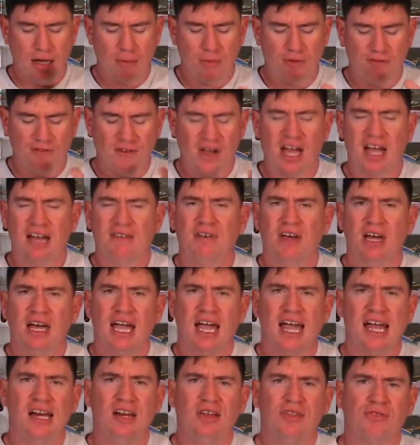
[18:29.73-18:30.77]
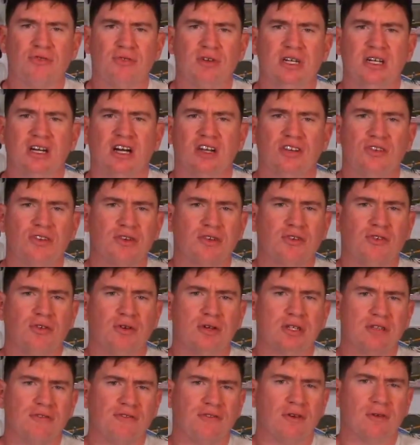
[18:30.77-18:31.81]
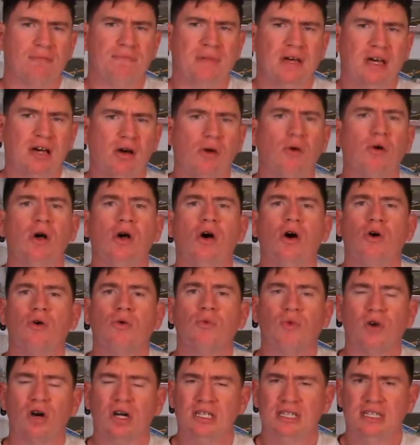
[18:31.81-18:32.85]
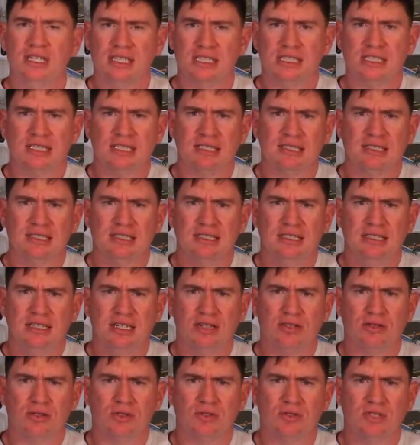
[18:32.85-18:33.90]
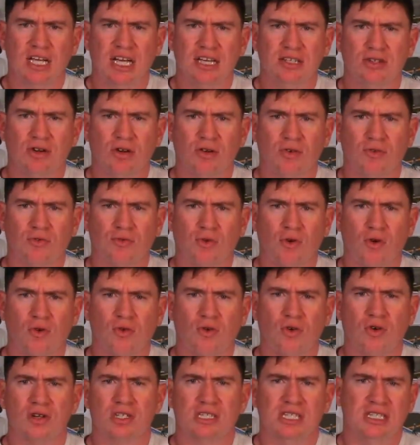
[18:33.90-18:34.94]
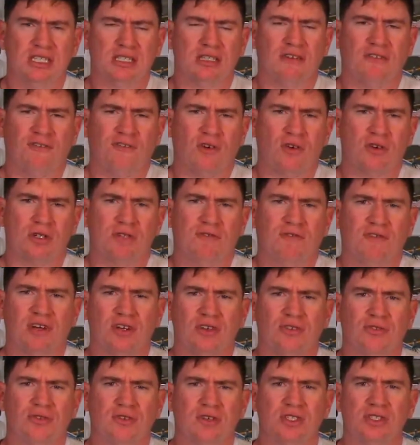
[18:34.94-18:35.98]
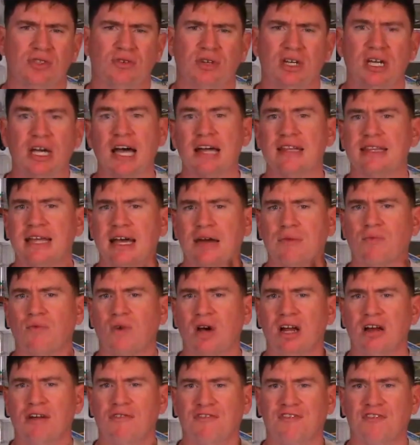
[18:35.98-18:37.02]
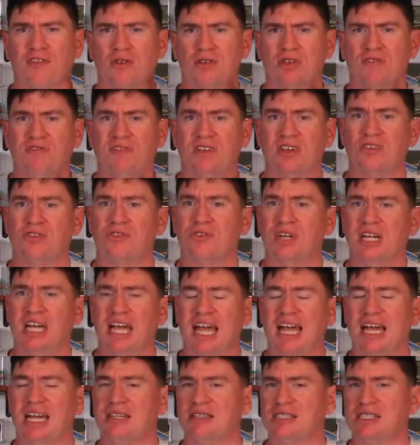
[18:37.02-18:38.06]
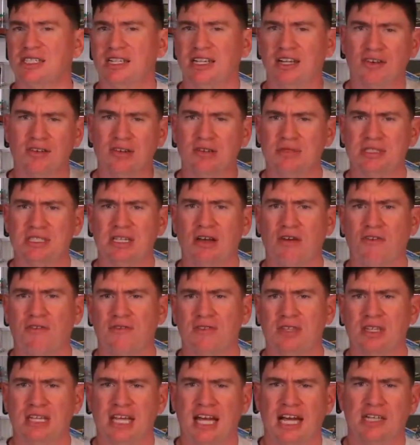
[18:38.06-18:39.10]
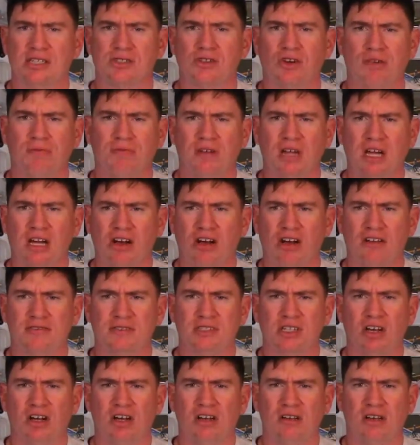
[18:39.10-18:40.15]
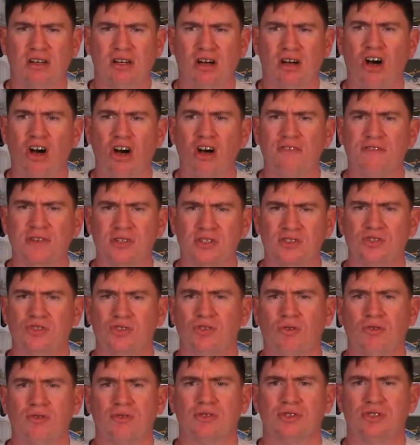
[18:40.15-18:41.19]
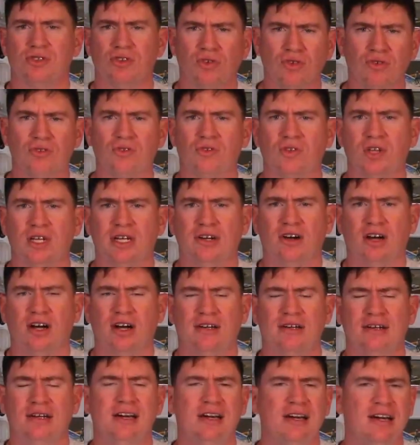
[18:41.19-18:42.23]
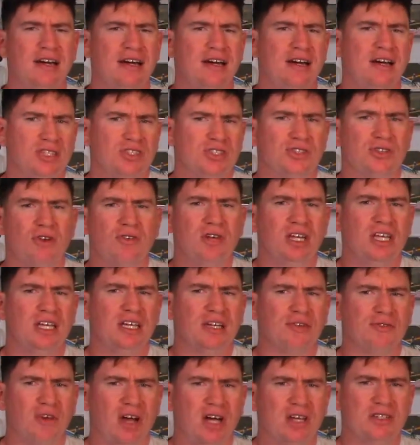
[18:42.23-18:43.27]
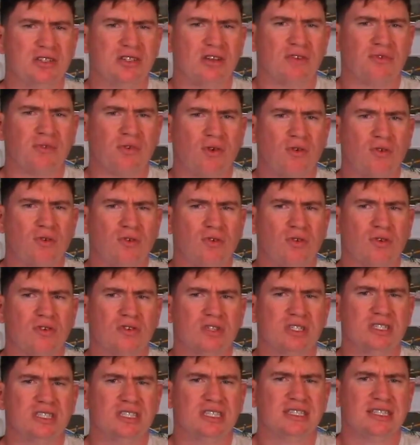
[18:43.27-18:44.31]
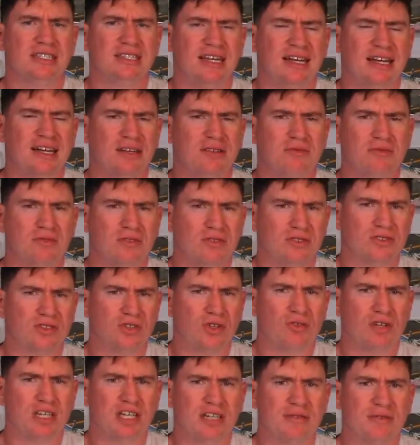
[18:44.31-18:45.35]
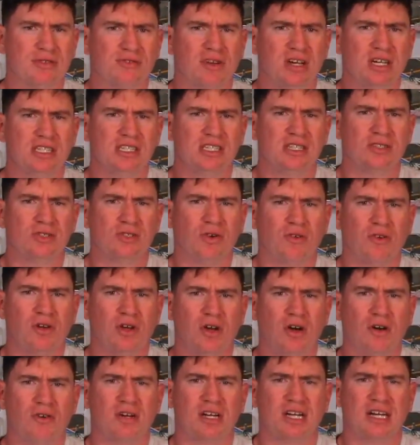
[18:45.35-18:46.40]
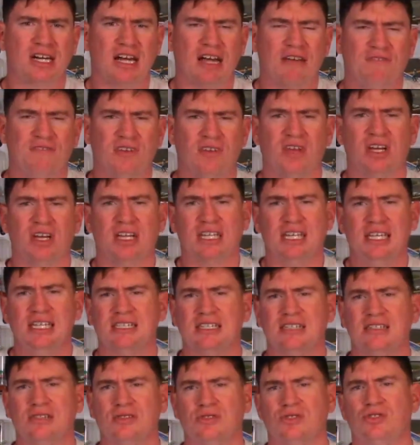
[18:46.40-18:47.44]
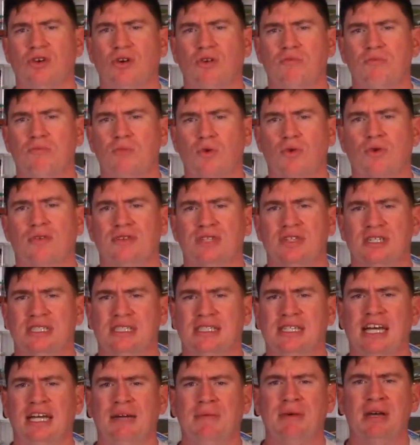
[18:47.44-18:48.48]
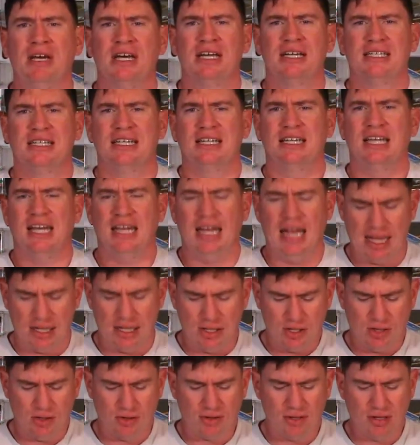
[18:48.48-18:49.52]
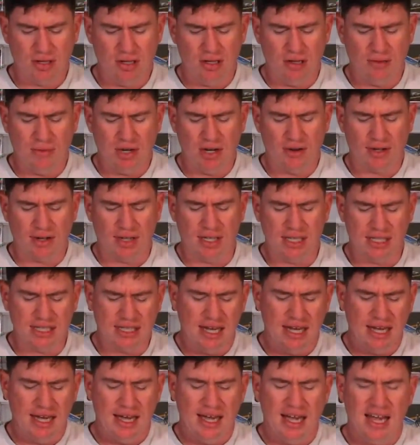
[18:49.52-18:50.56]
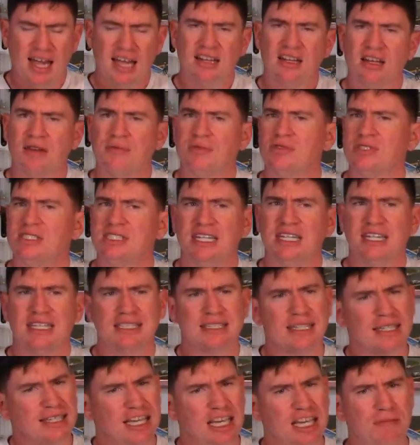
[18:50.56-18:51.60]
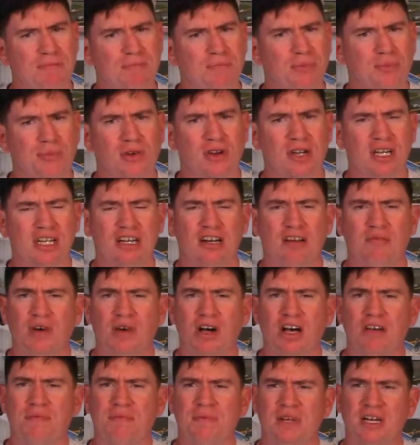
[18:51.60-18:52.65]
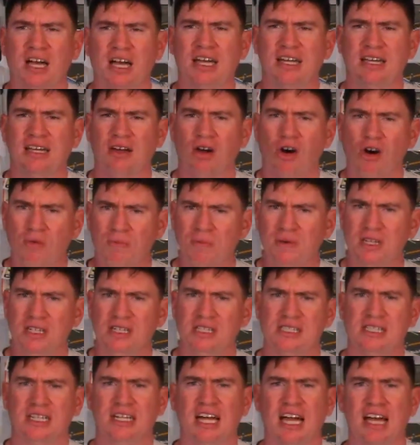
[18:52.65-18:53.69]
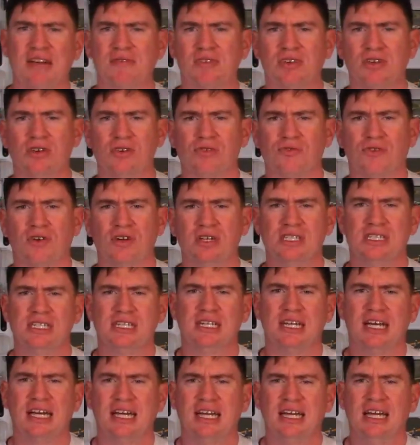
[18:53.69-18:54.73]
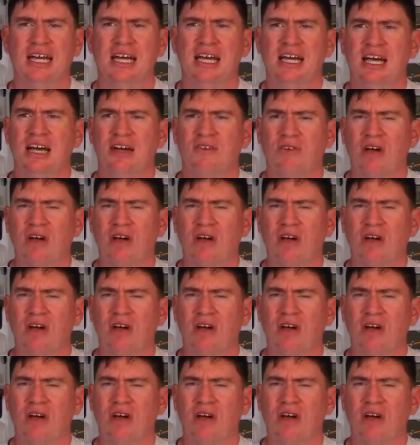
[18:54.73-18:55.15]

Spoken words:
Number 5, 8,300, Christopher Bell won this year's Daytona road course in his first victory. So he got that weight of first victory and securing himself in the NASCAR playoffs off his shoulders early on, but he showed he can race on road courses in that Joe Gibbs Racing Toyota, and I feel like he's going to show more of the same today at Circuit of the Americas. And number 6, I keep bringing him up, and I'm hoping he's going to have a good run today.